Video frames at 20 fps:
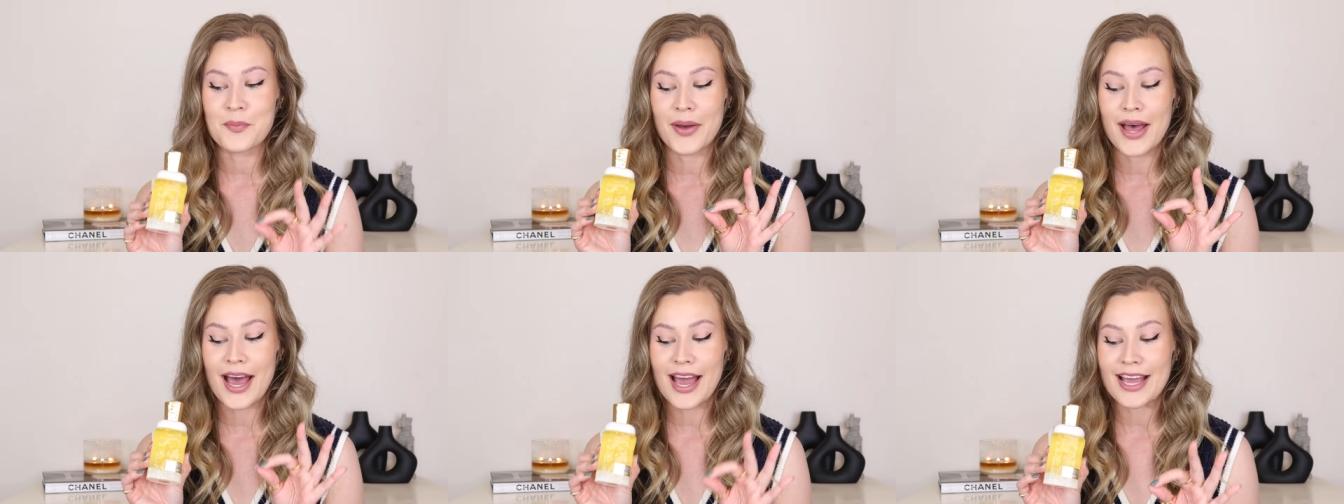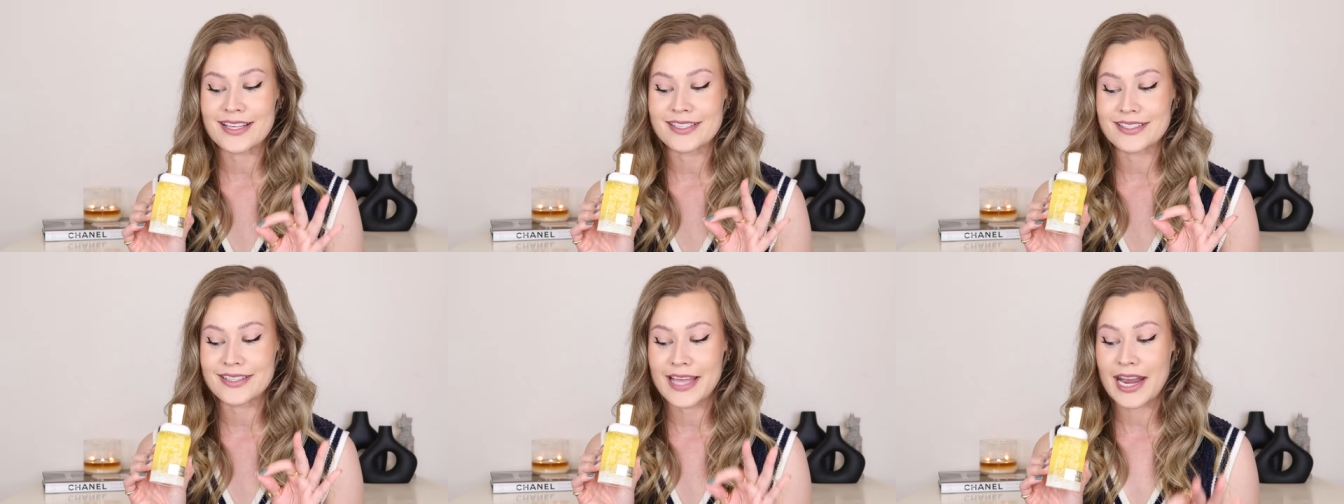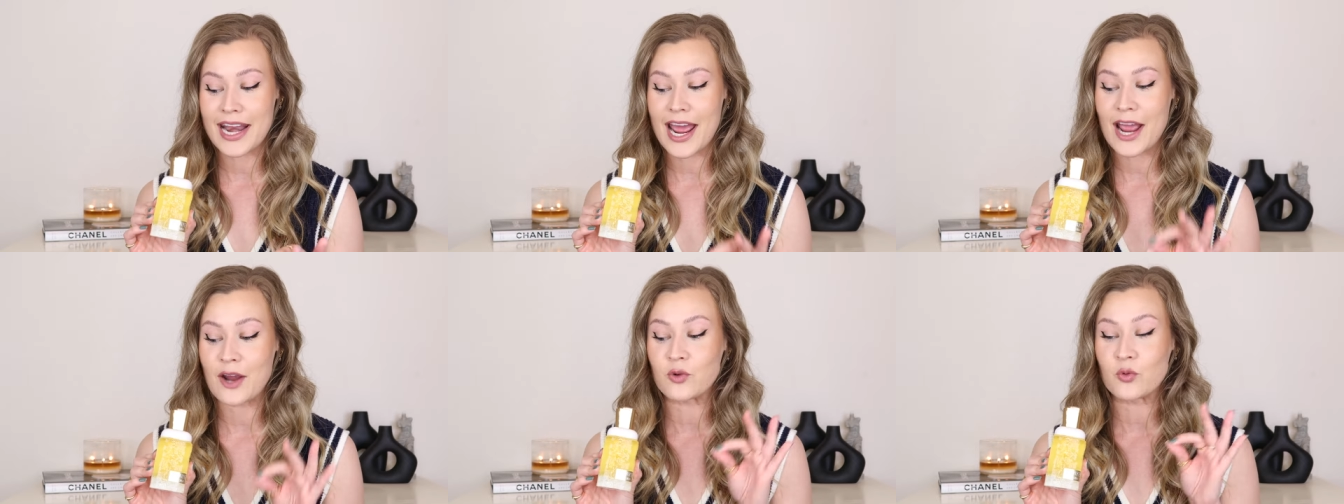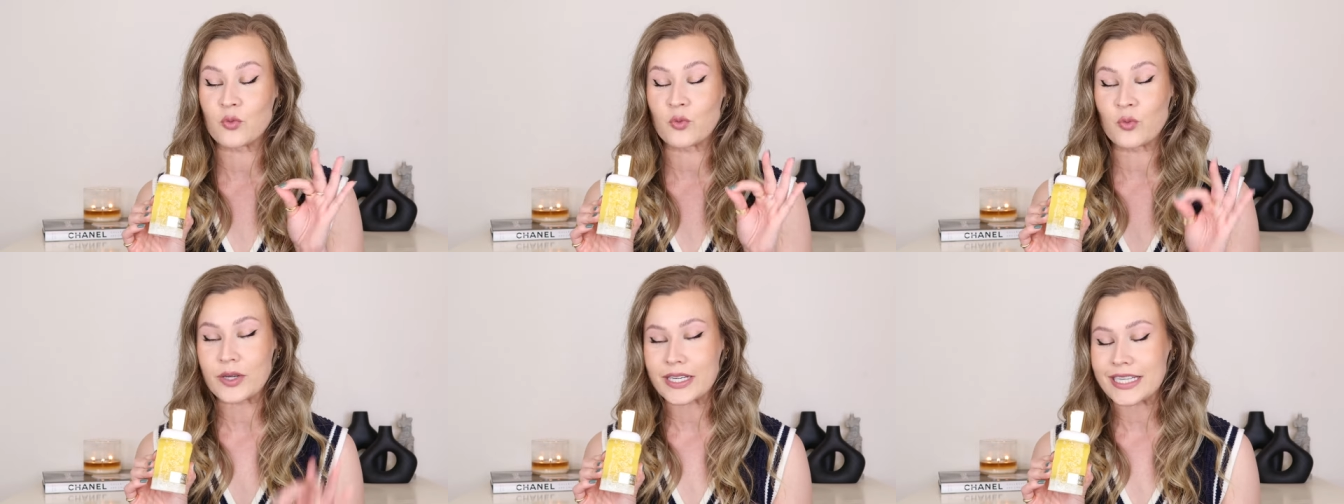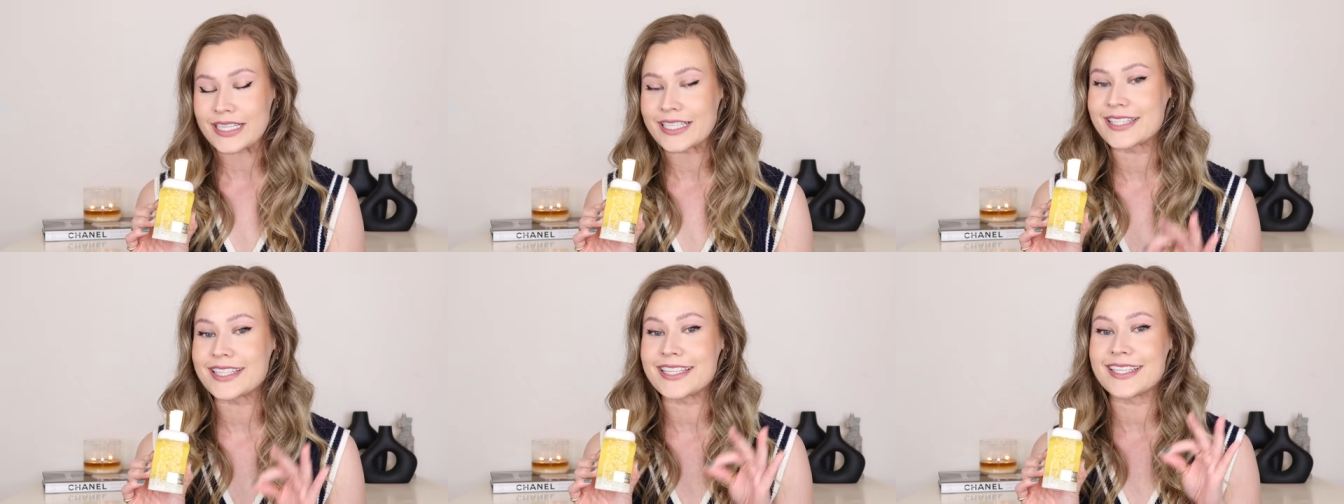but I said I
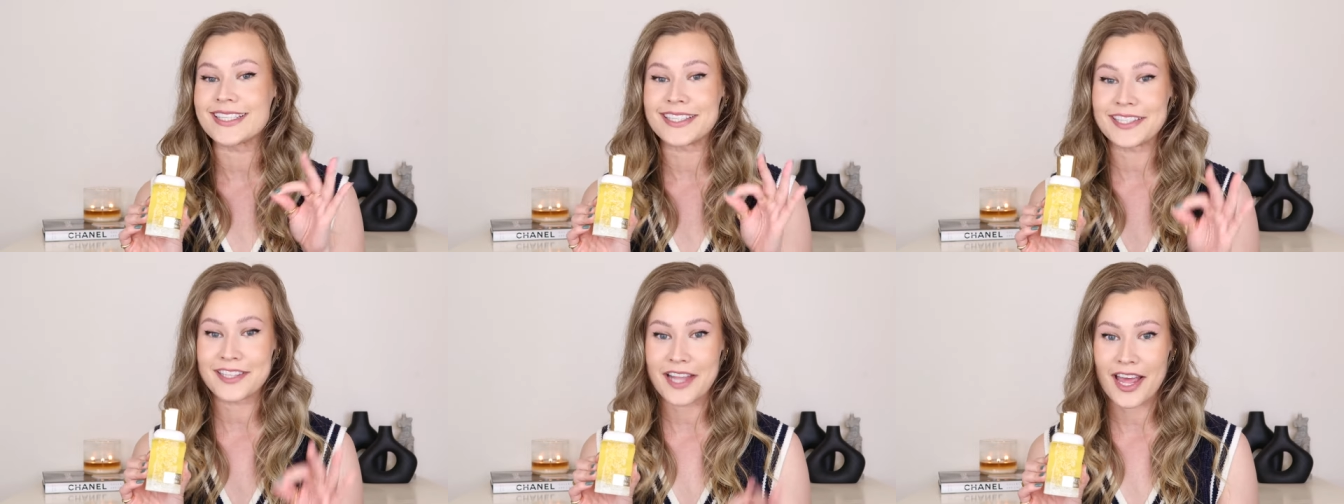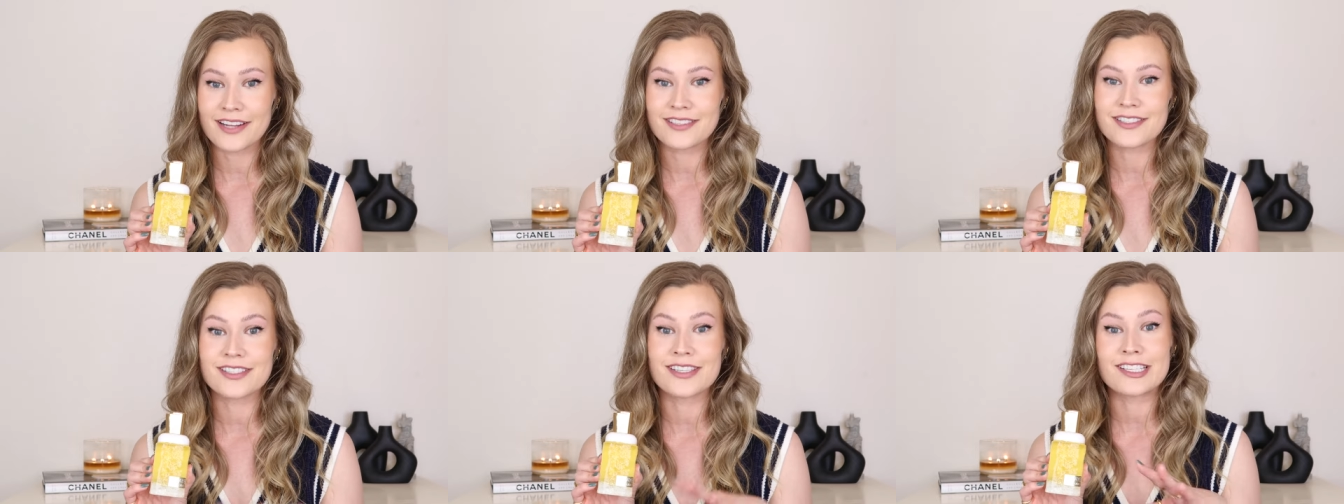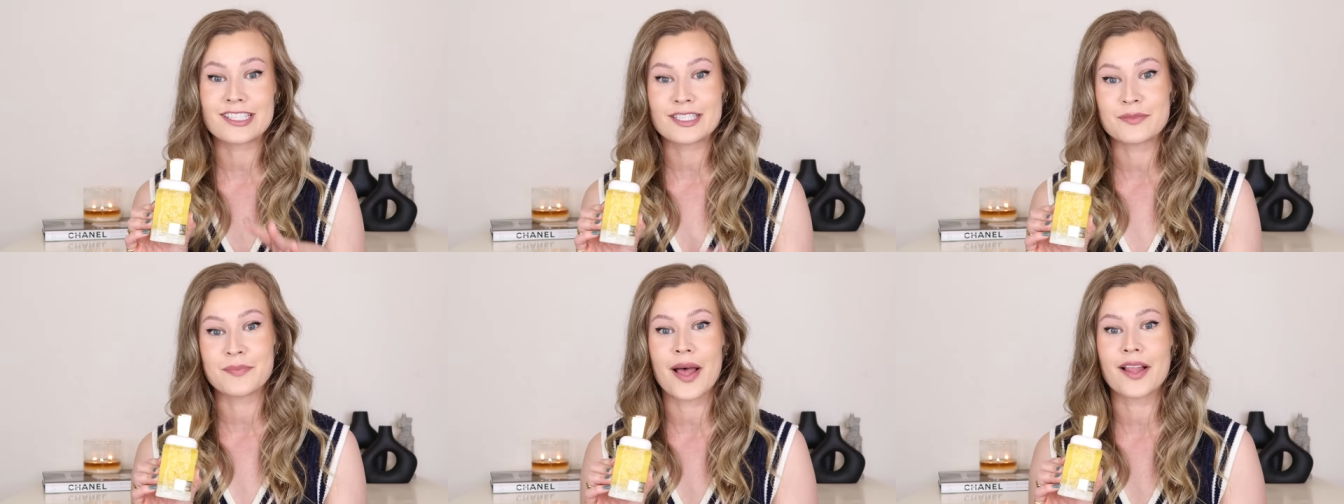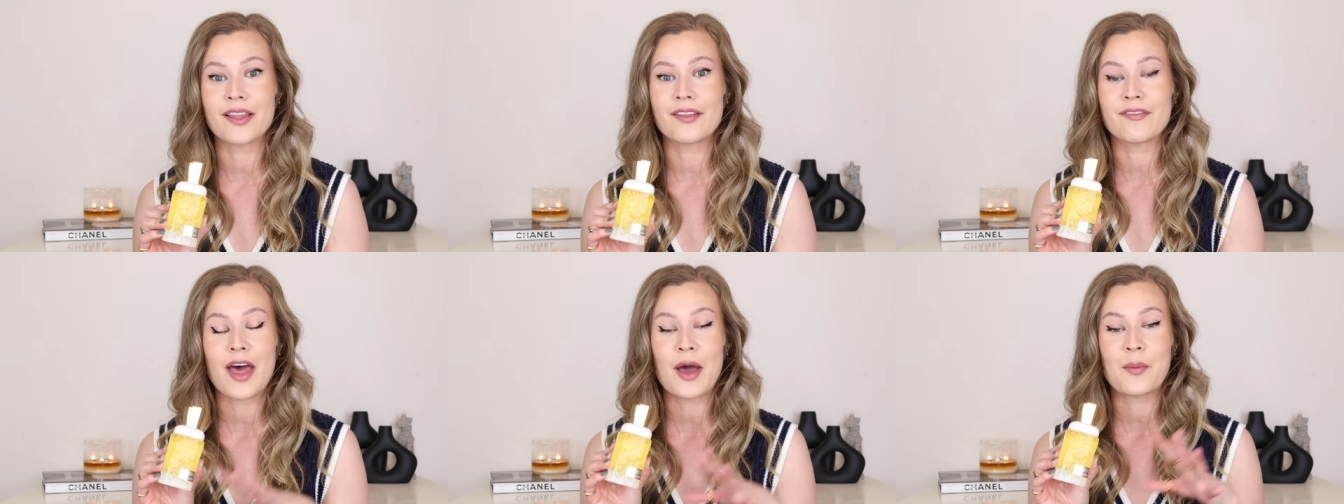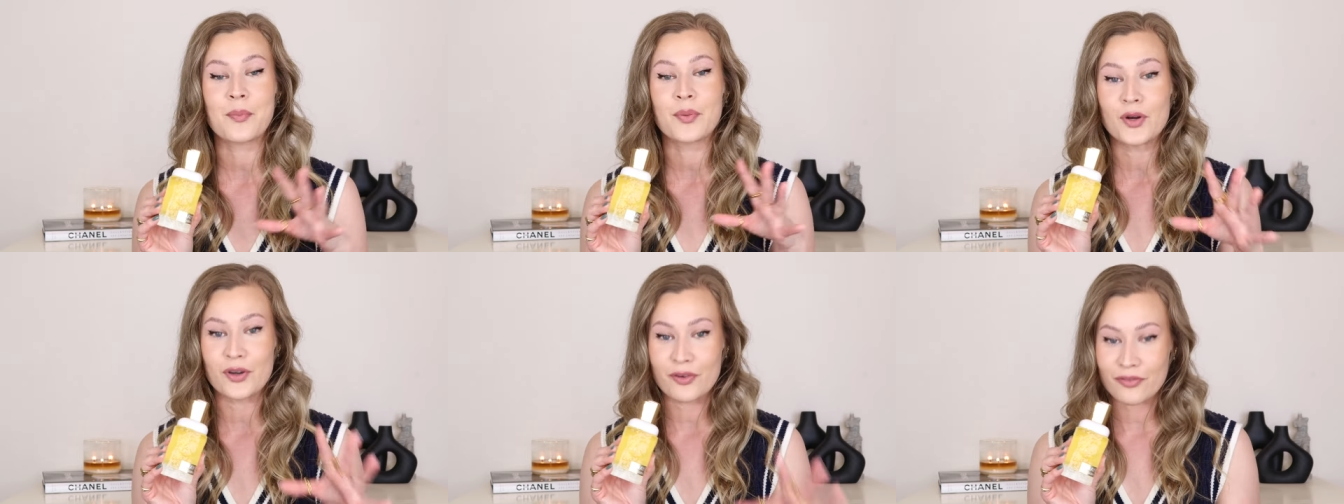really liked the smell of
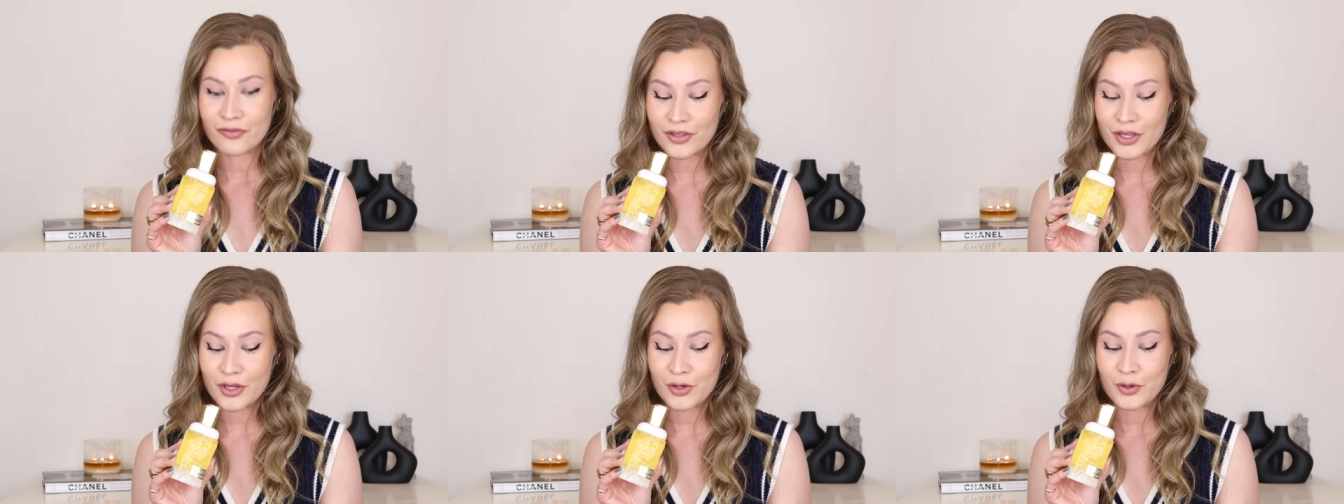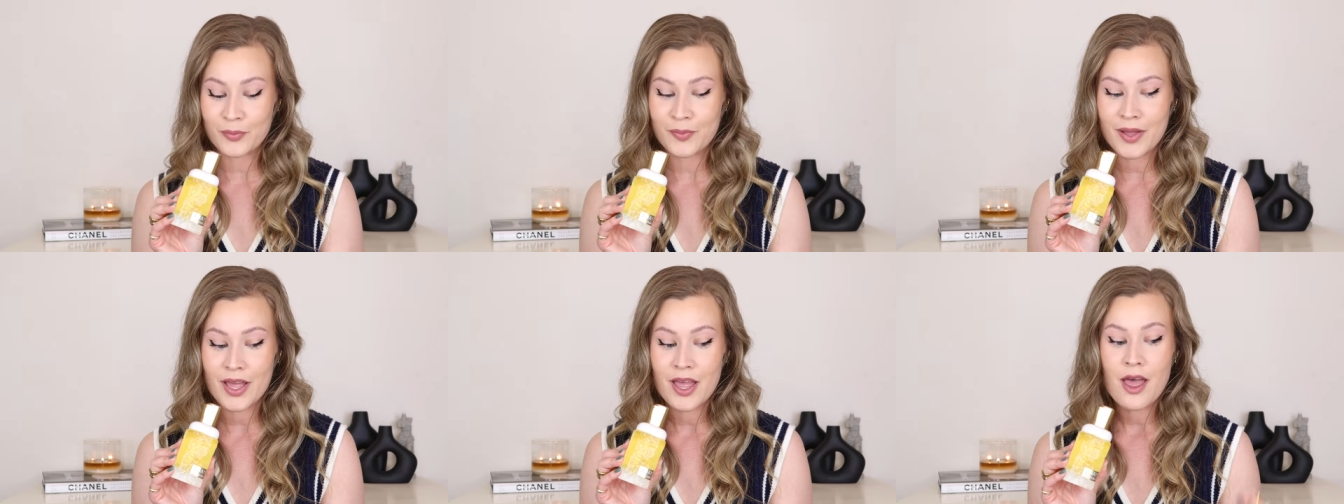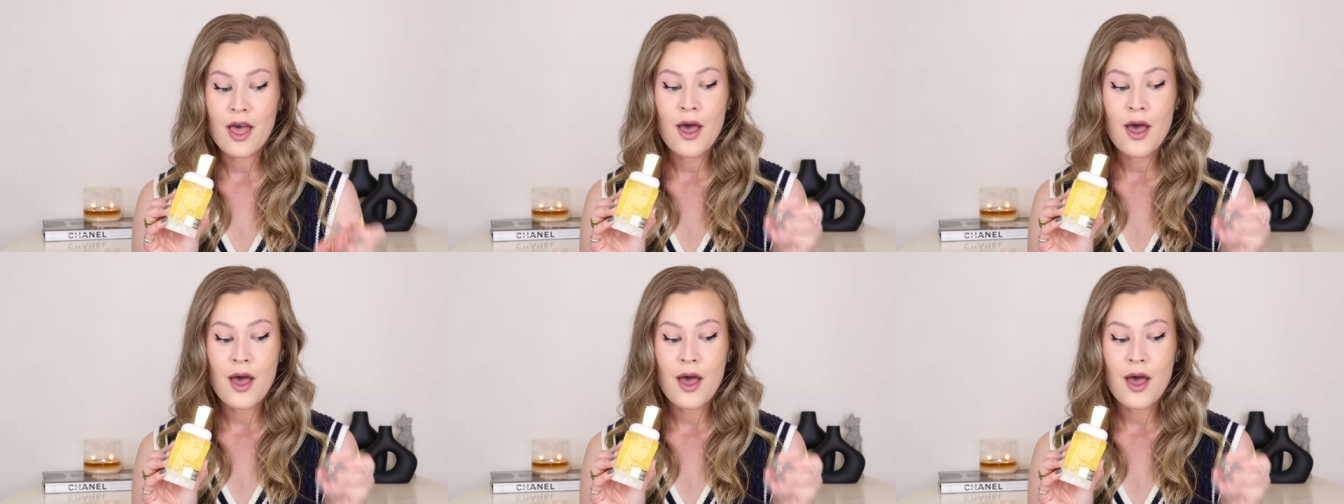that perfume,